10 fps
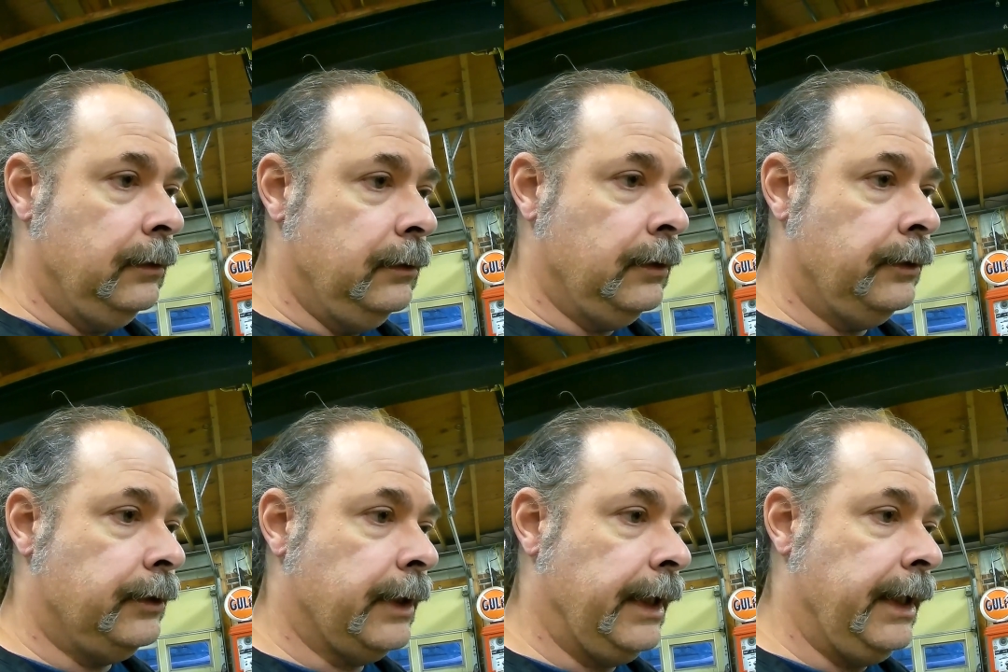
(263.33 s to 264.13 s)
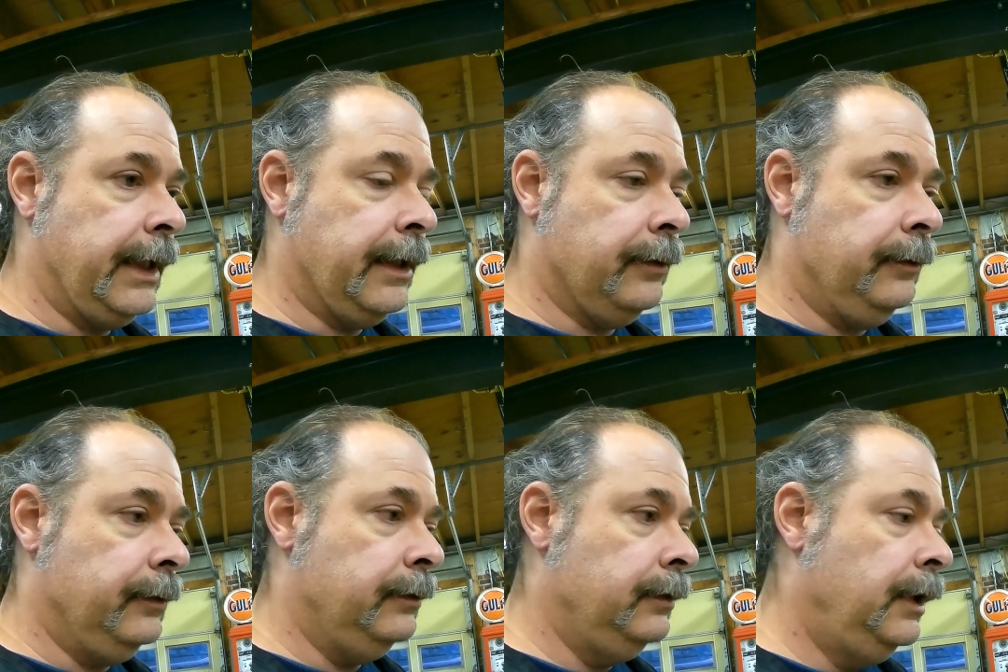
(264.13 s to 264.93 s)
I'll try and get out.
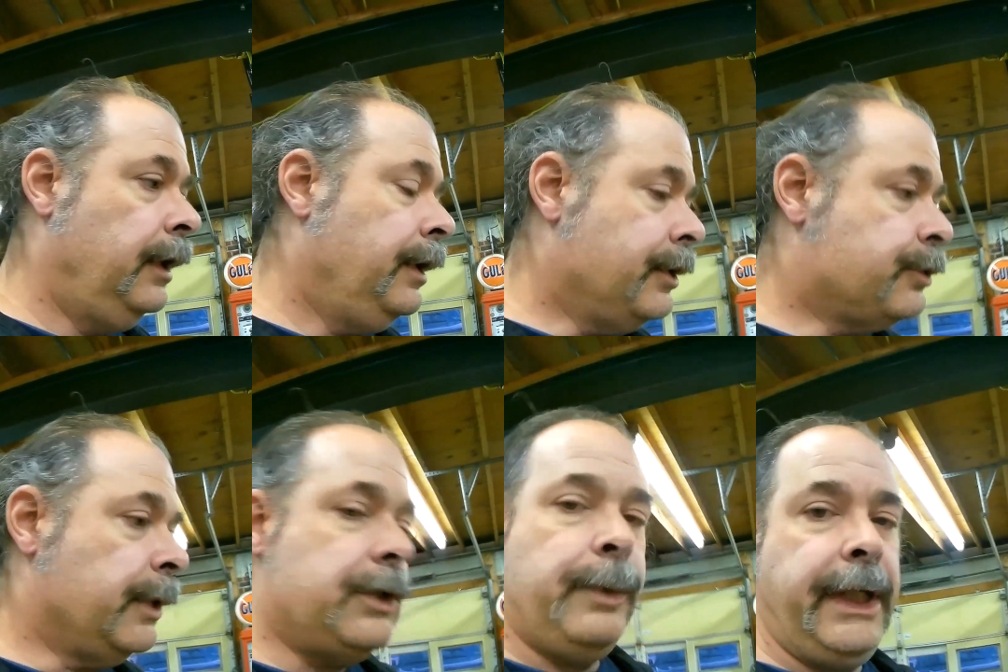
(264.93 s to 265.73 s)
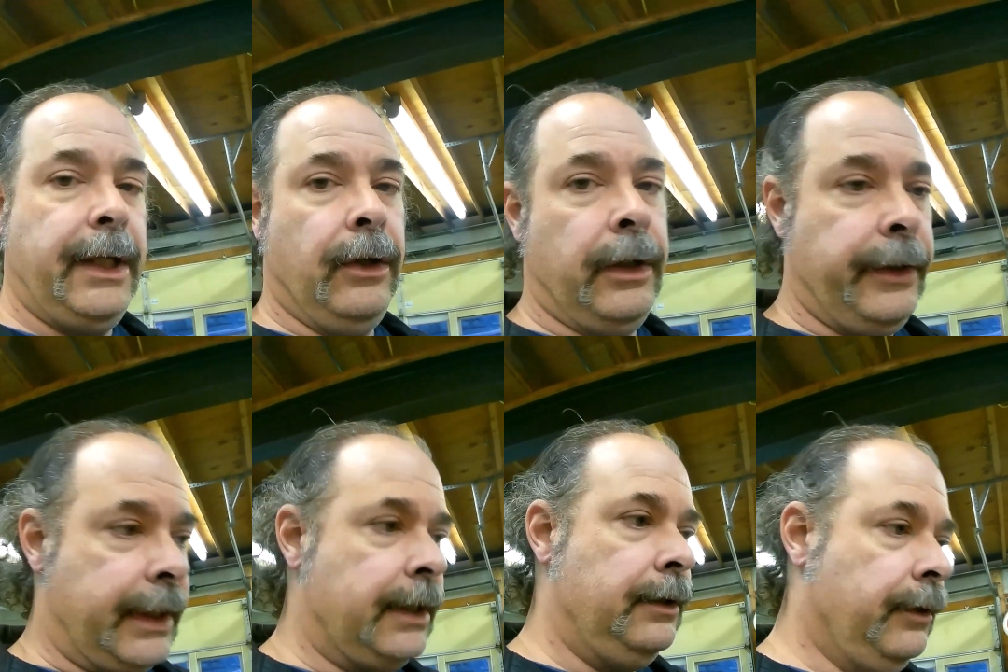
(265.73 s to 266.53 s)
Because once we get
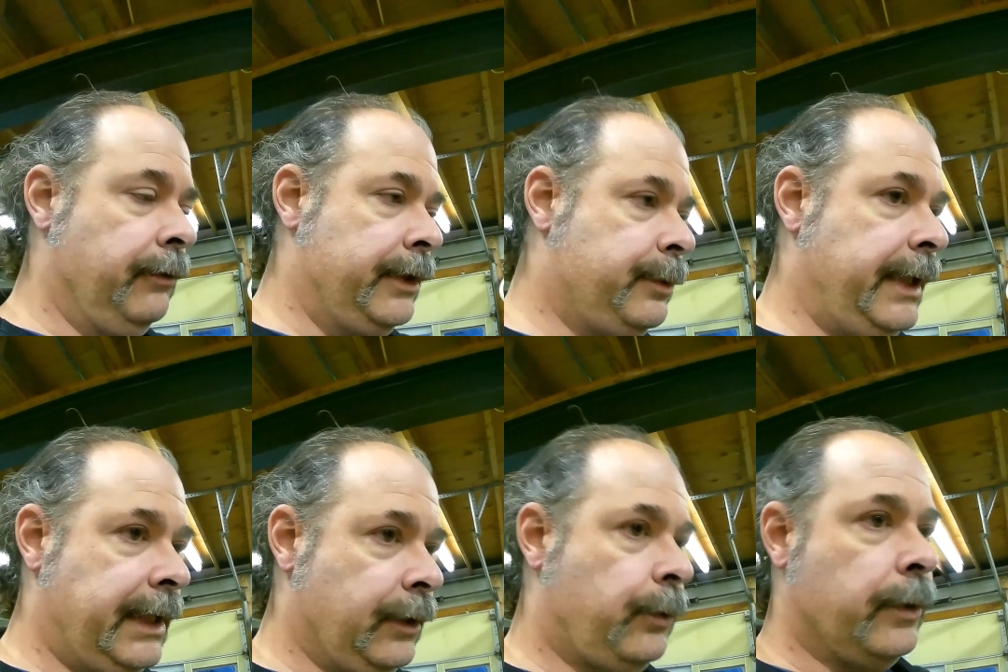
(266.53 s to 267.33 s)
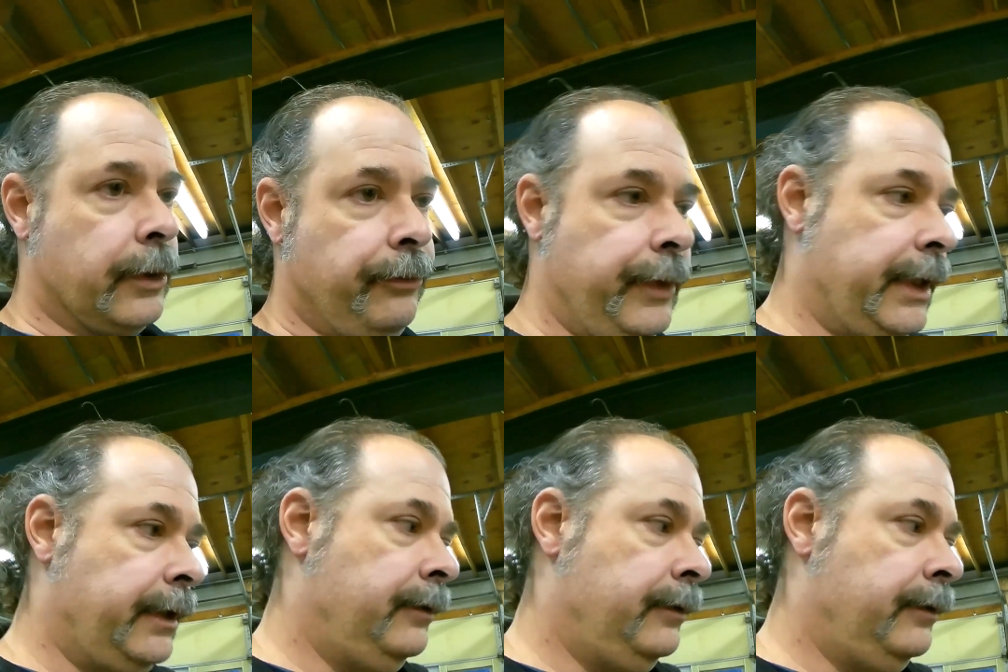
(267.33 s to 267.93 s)
once we get the quarter fitted